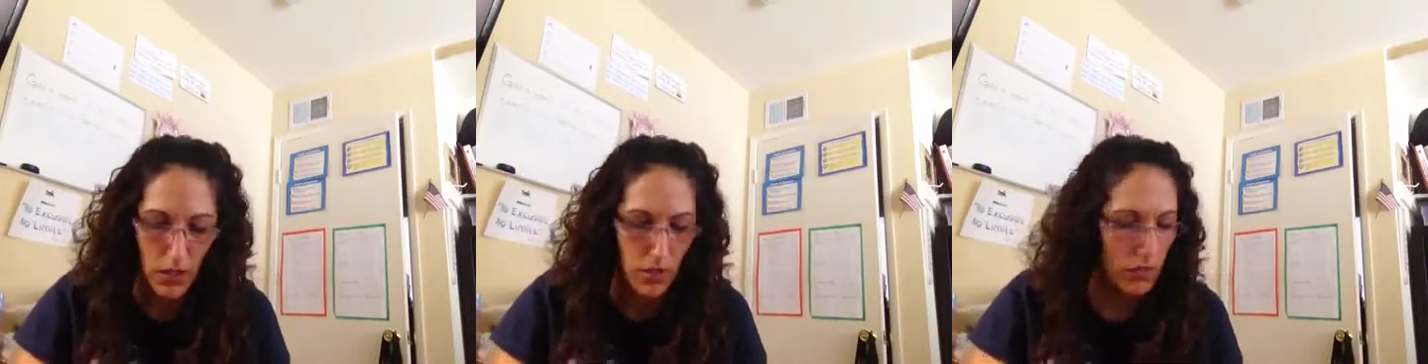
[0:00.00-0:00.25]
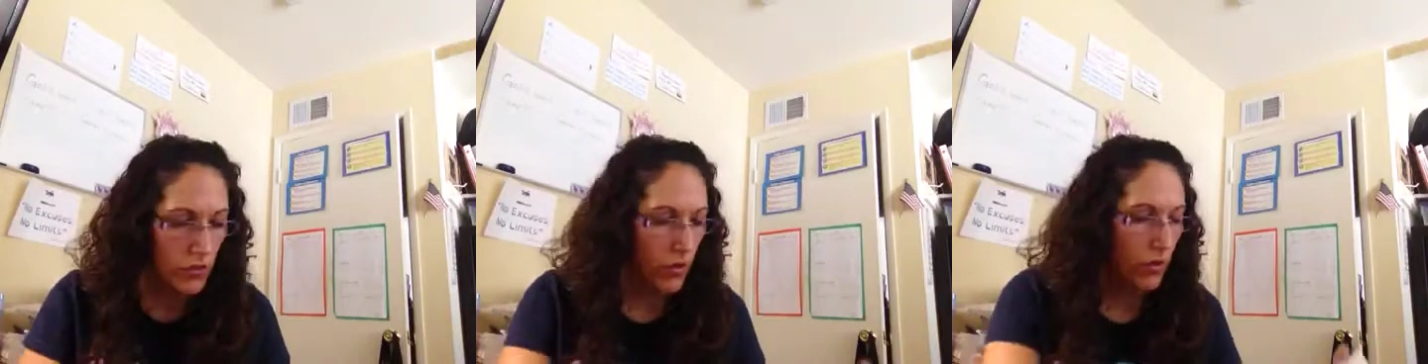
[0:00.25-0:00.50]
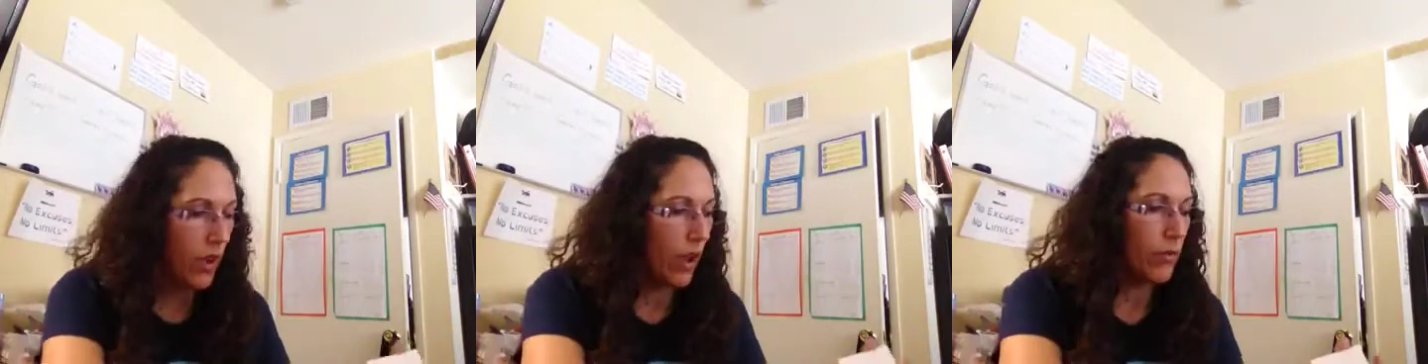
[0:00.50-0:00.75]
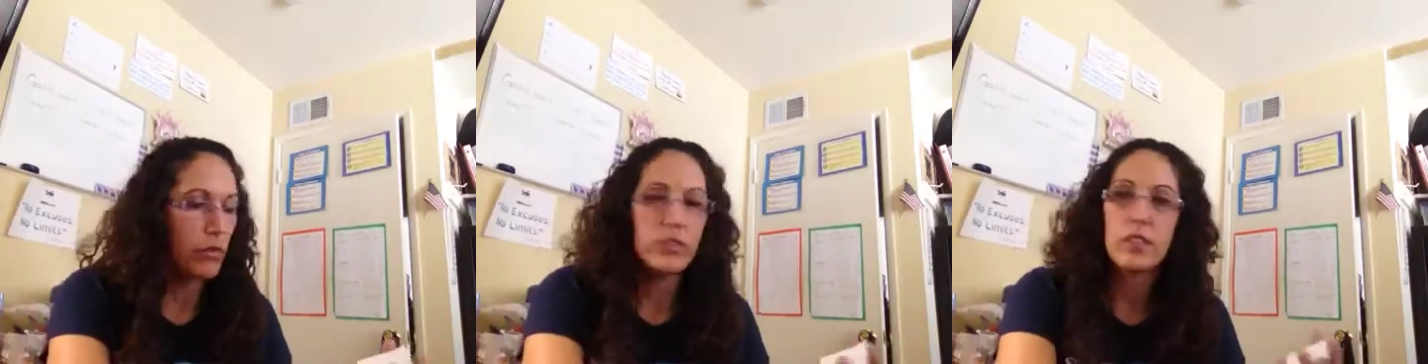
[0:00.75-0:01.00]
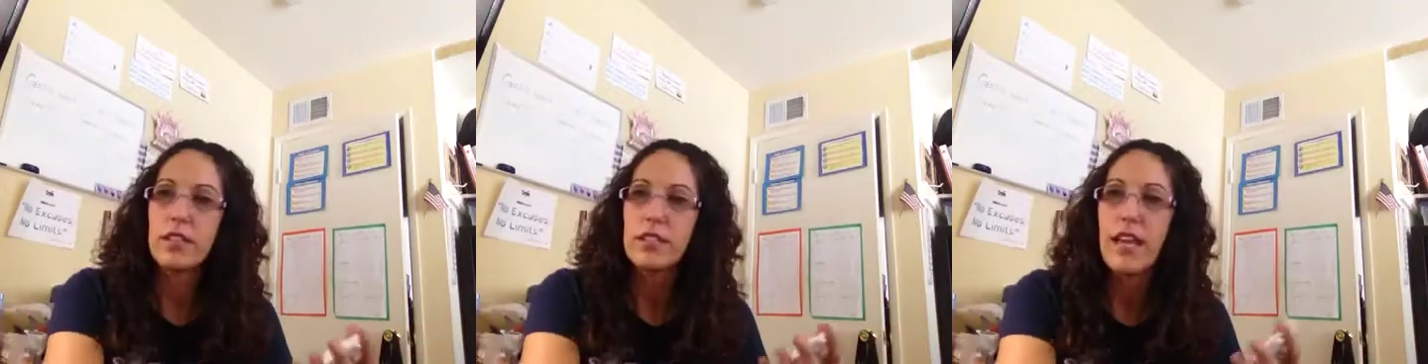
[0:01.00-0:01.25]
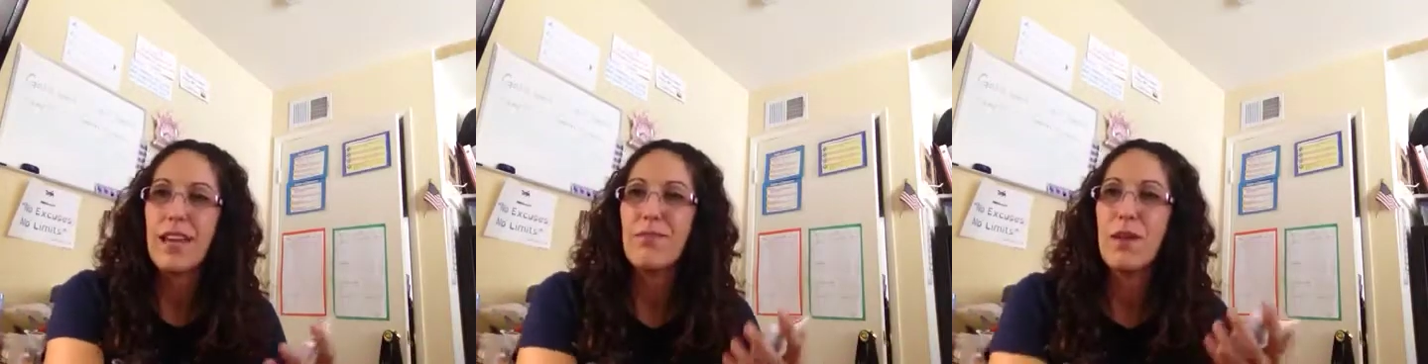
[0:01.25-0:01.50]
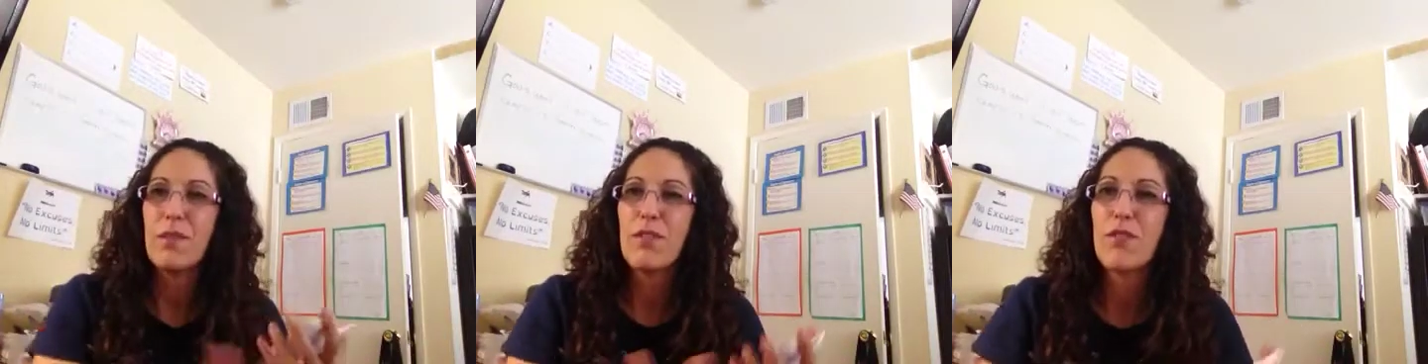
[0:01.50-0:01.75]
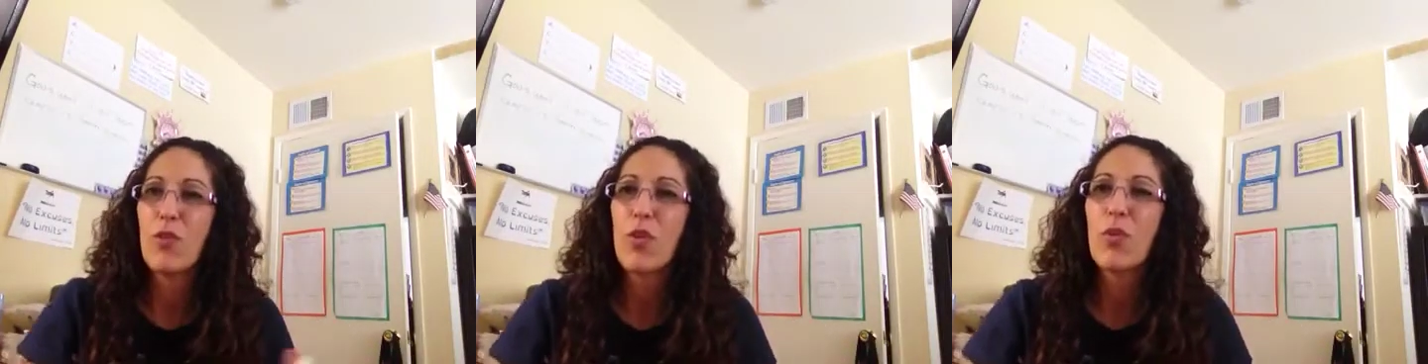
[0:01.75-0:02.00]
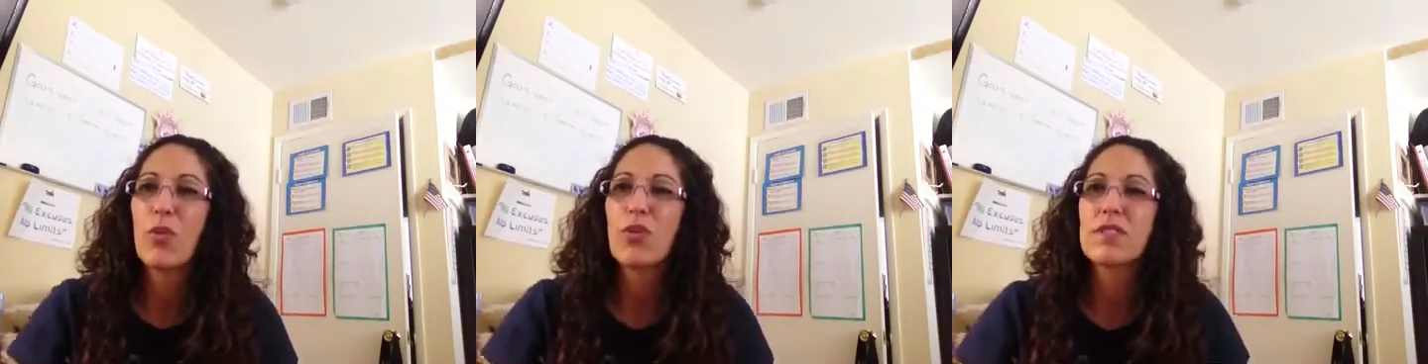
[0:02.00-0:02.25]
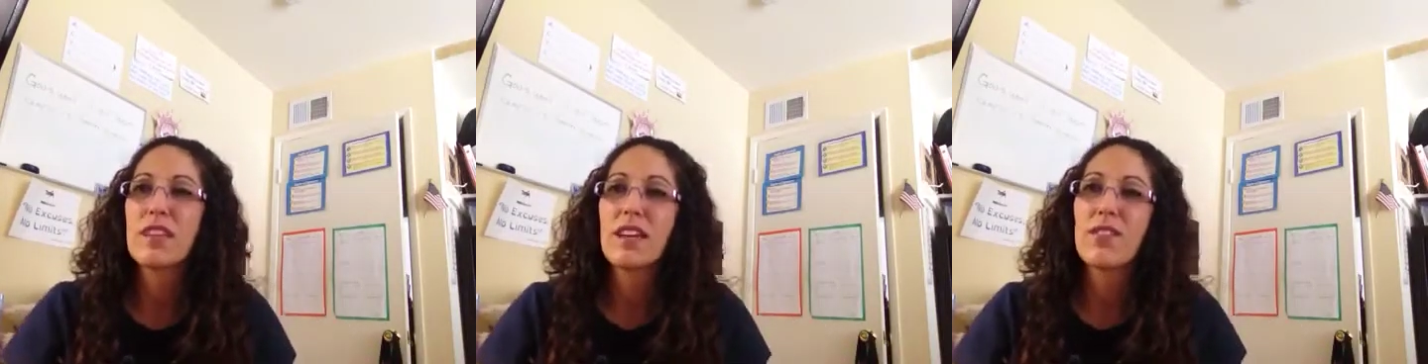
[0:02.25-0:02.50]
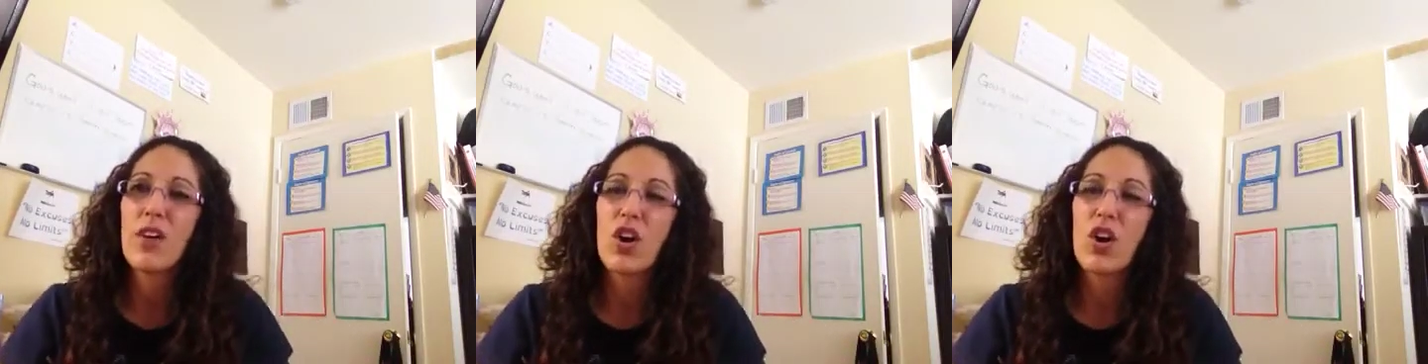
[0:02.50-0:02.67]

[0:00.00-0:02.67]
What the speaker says: So I will dictate maybe 4 words out of